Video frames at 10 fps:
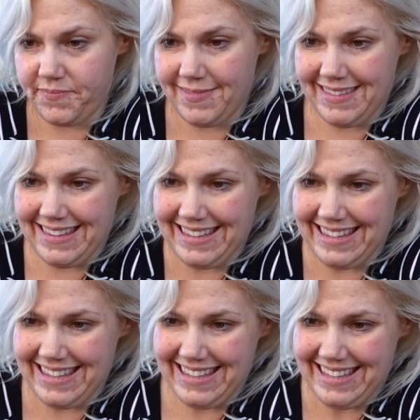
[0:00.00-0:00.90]

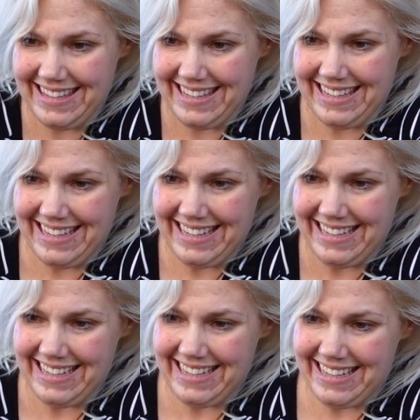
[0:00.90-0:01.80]

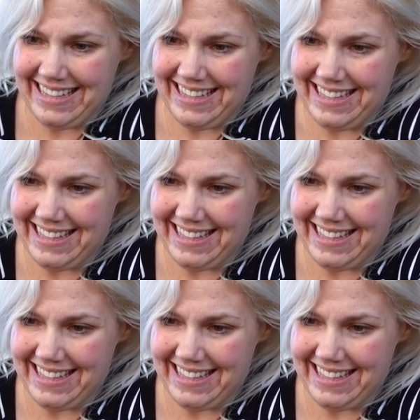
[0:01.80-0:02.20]
Nothing is said.